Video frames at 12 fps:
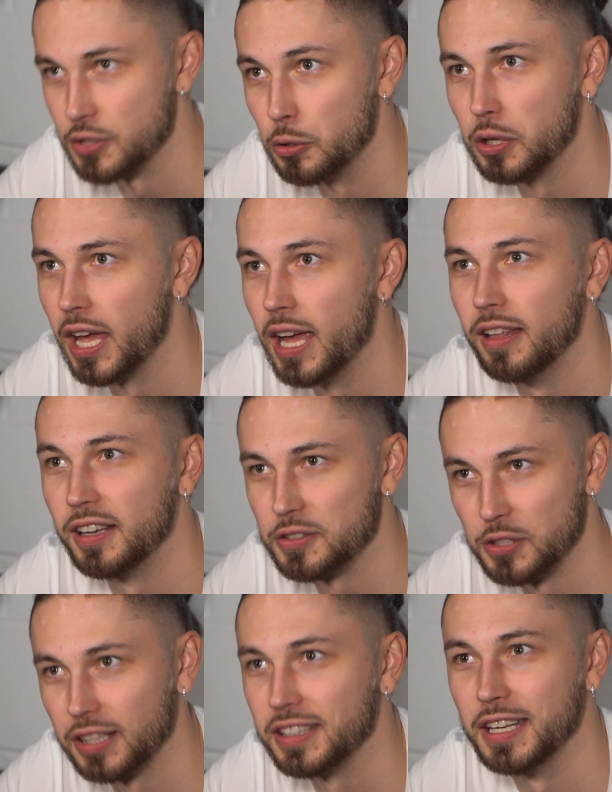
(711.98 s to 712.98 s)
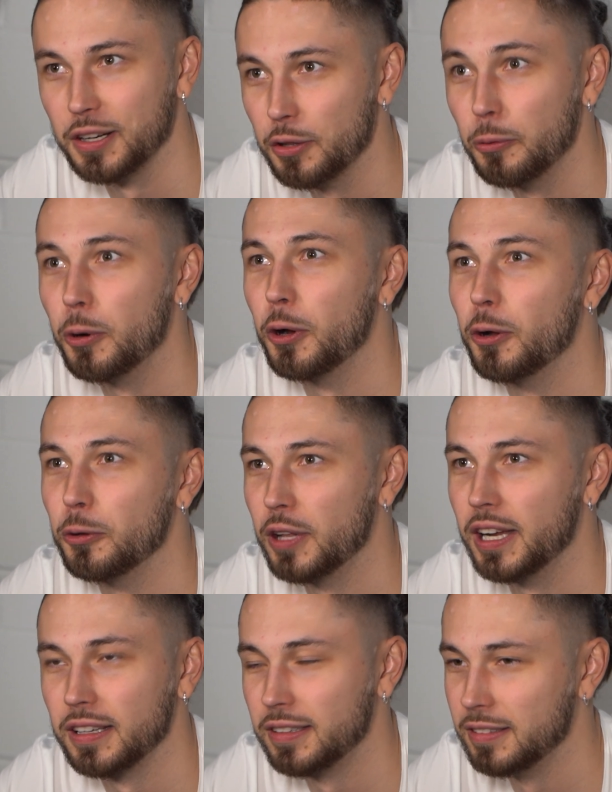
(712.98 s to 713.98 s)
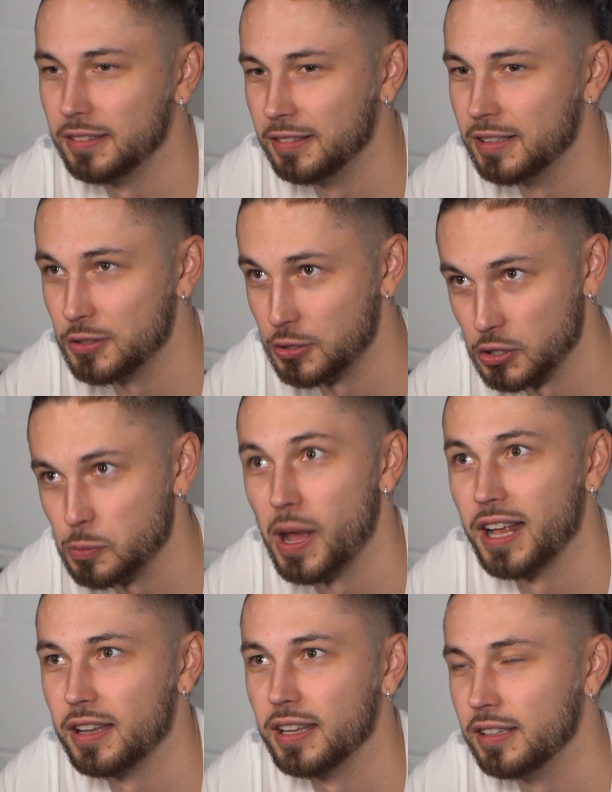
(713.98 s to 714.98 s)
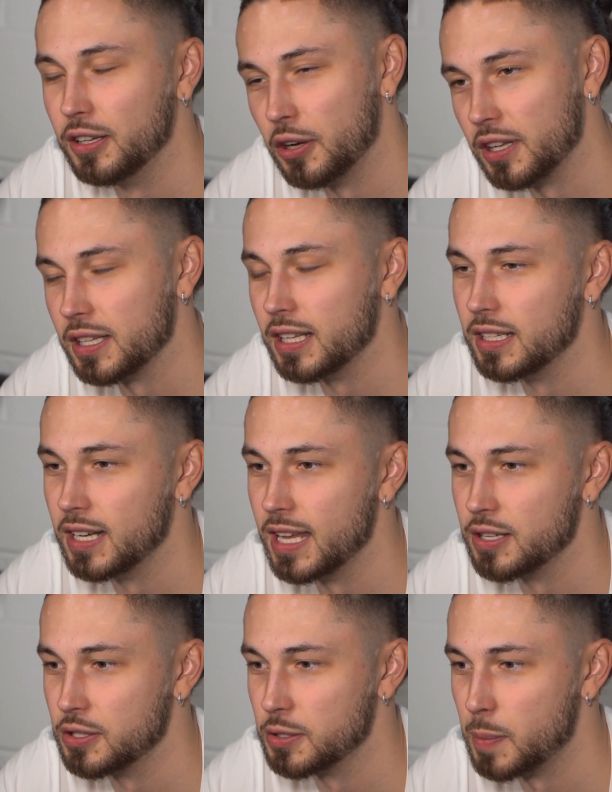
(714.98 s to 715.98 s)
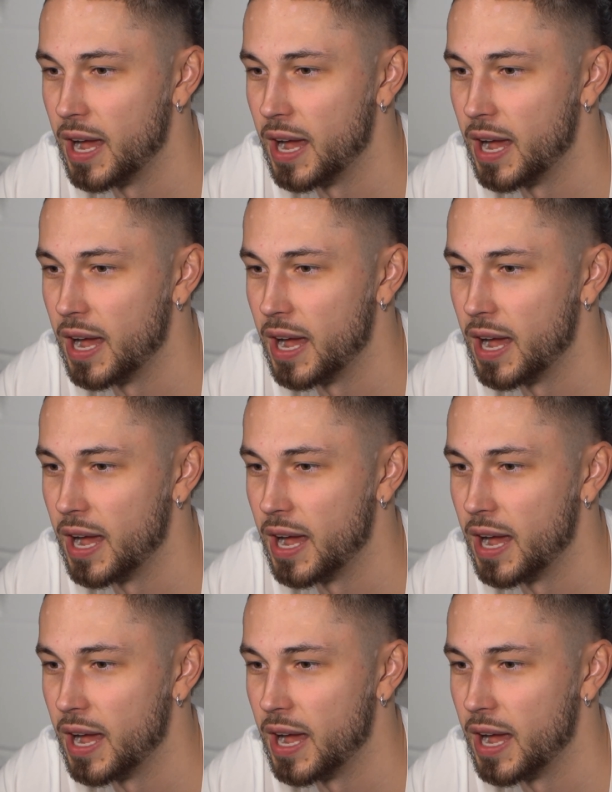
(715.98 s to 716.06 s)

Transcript: okay. It's not the end of the world. It's just at the end of the day, it's just